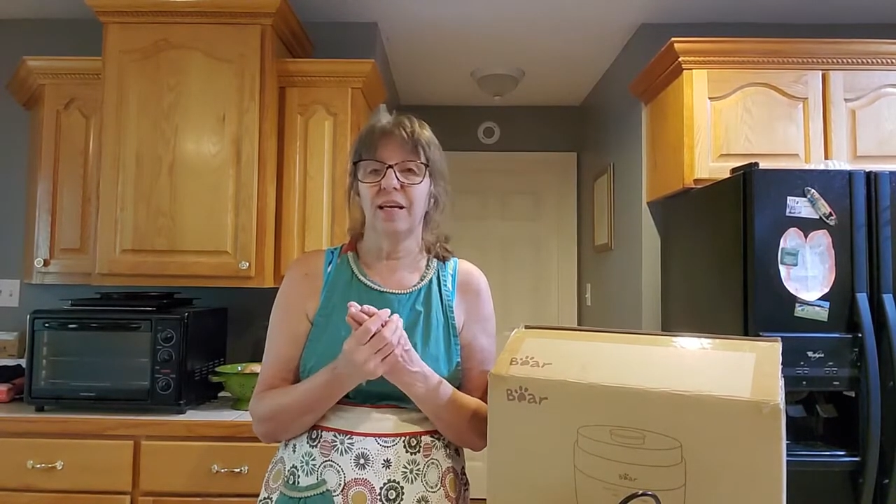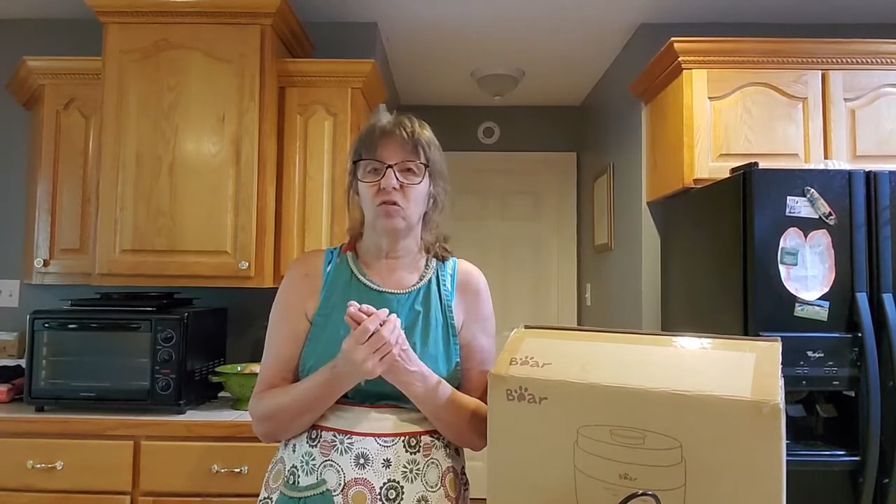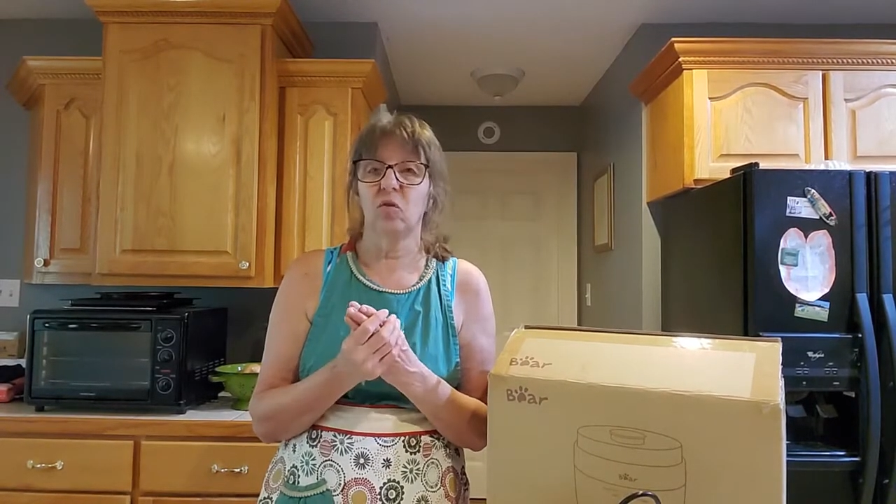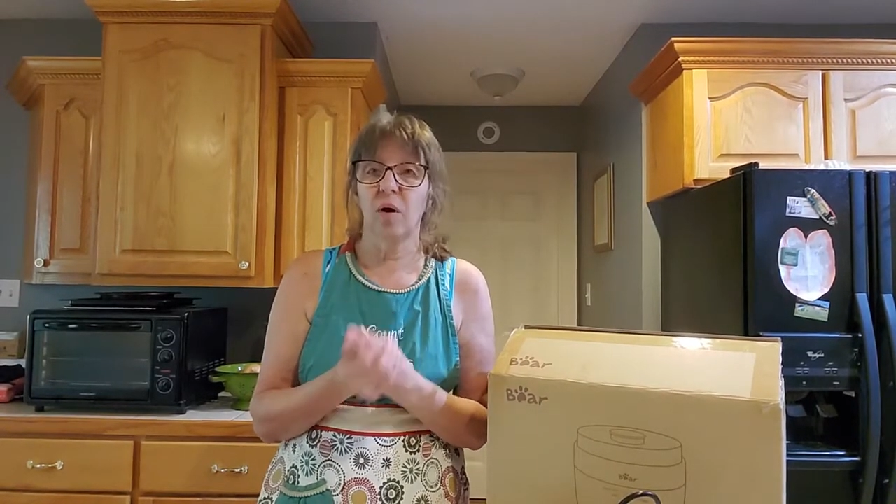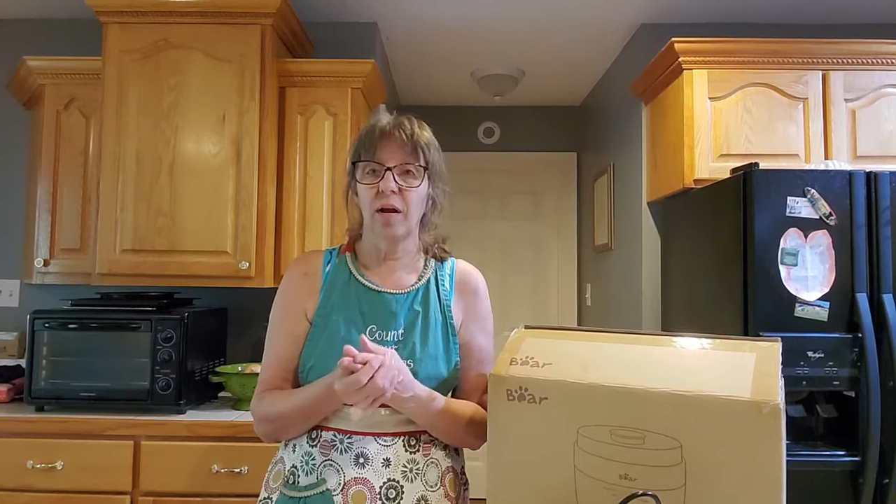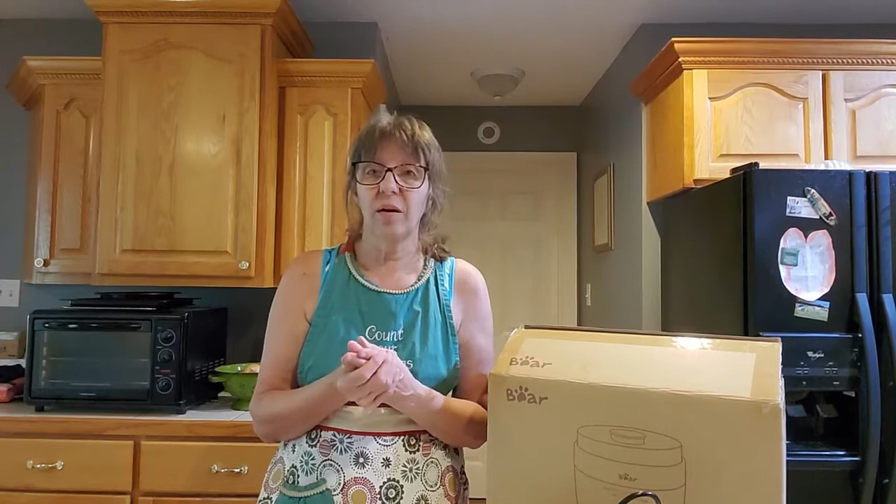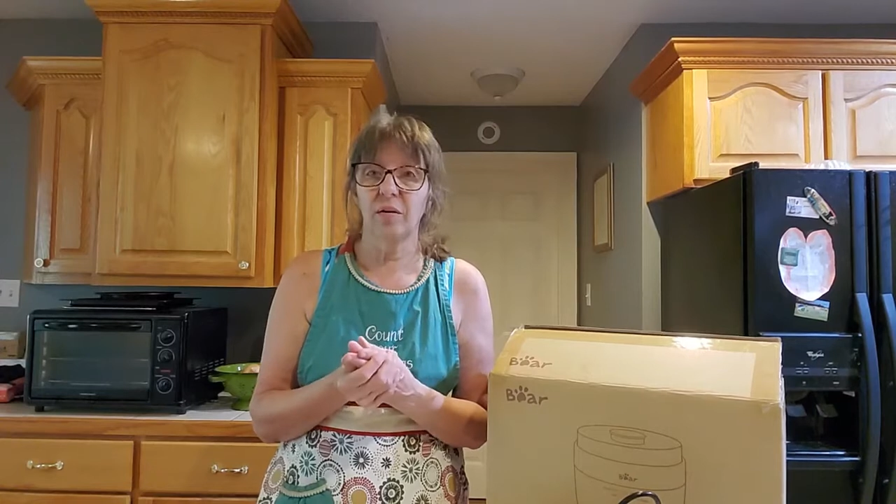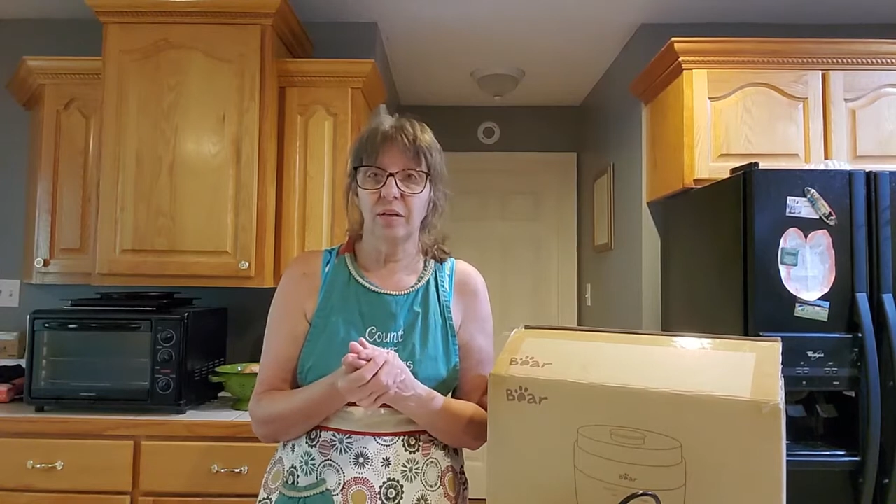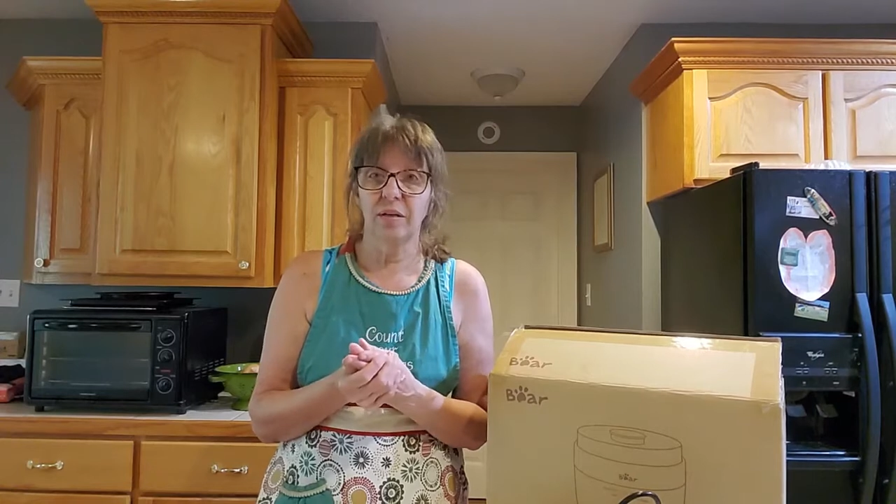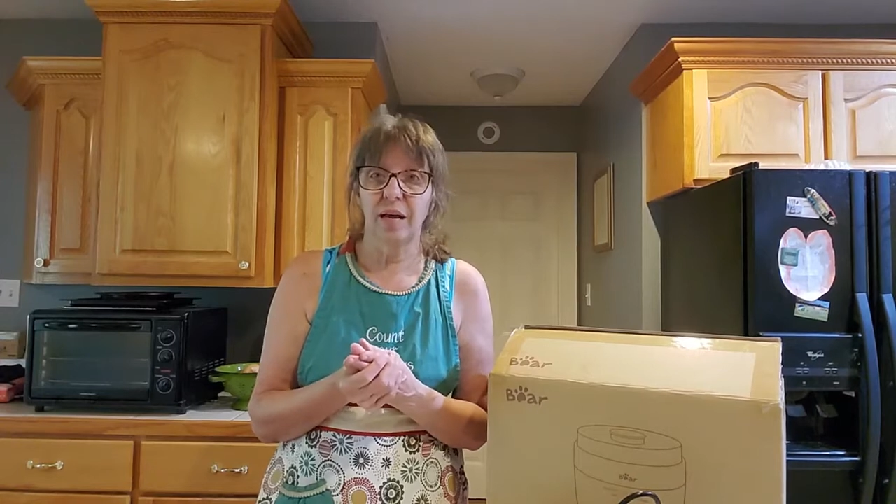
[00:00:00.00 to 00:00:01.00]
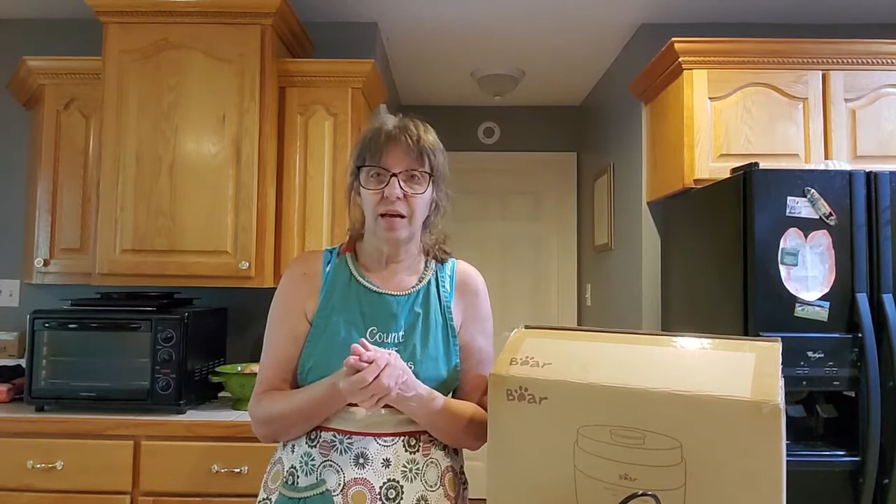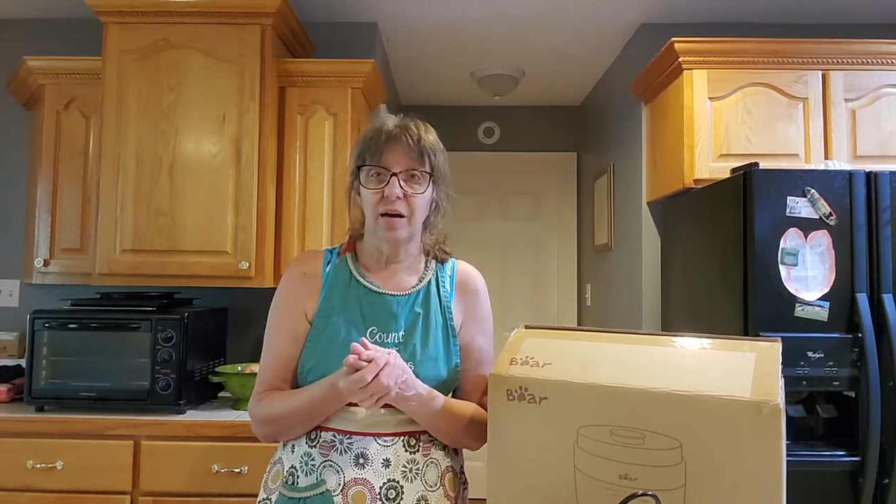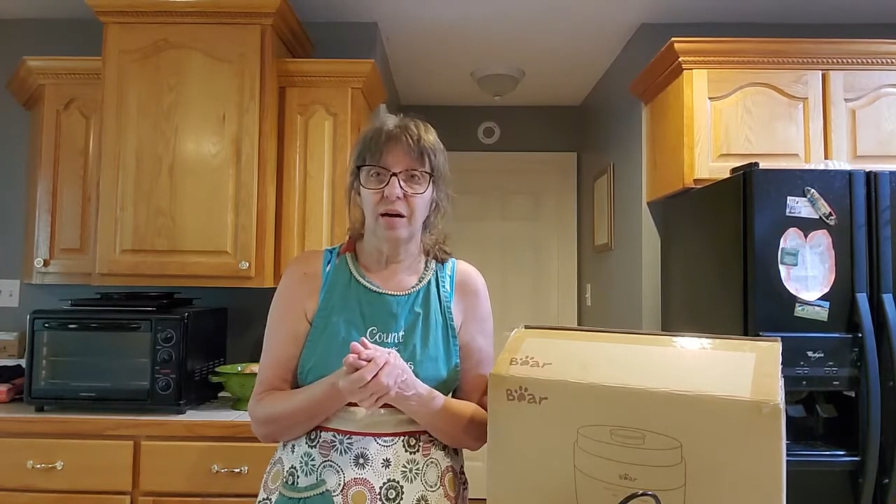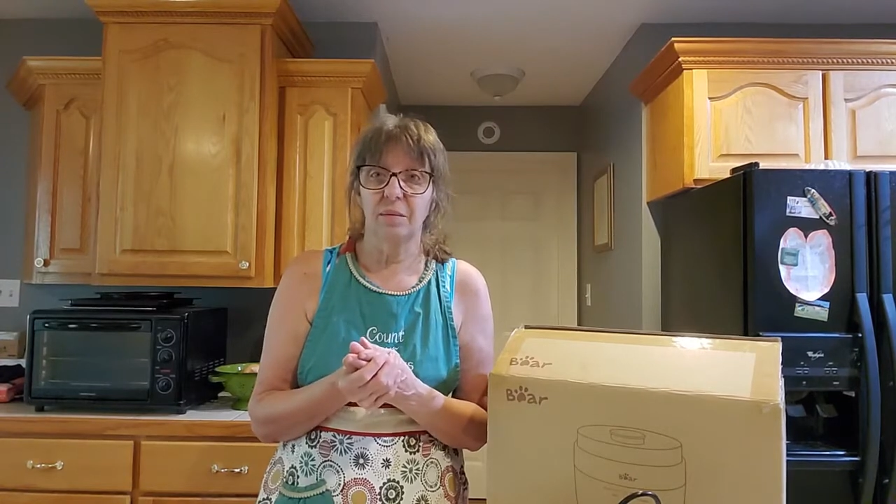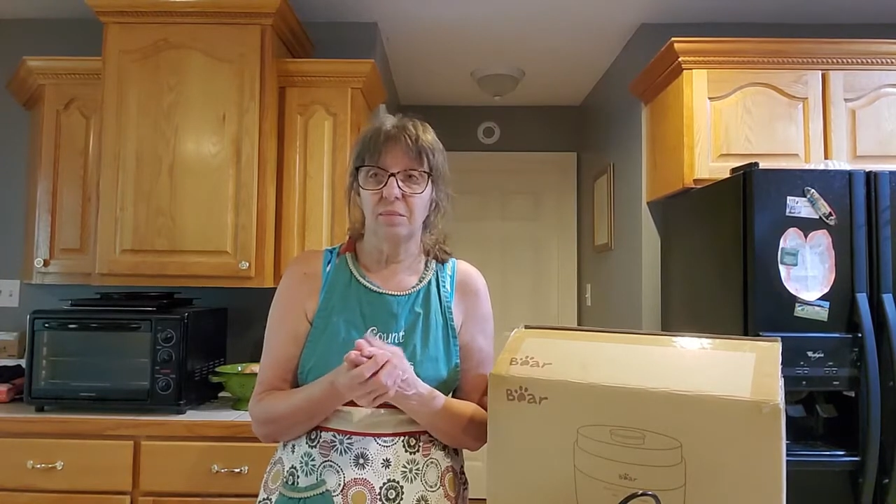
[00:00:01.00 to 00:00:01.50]
It's great on
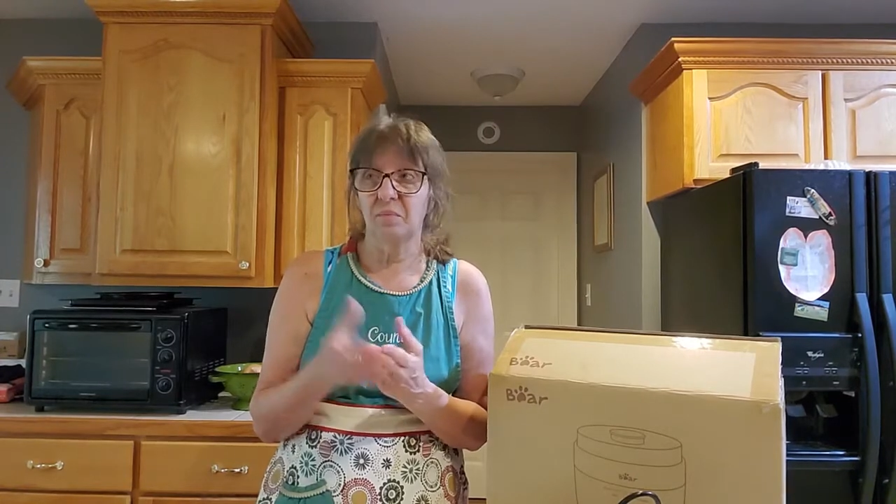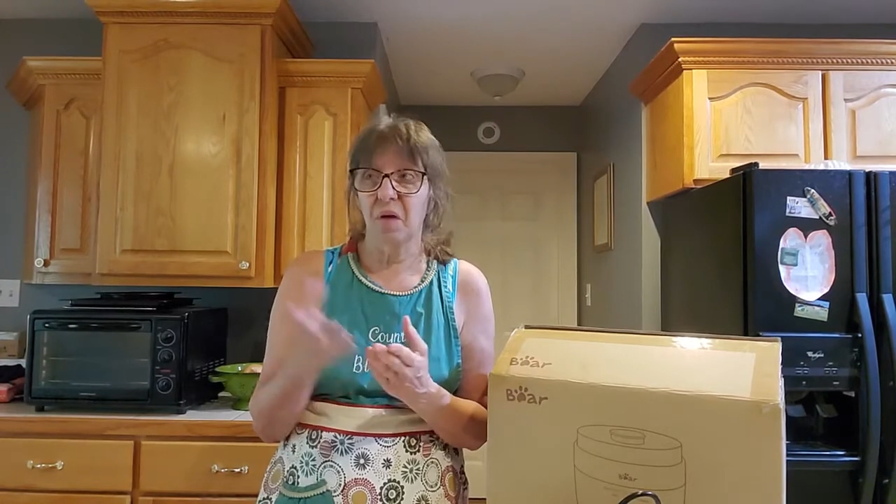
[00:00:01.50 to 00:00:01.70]
a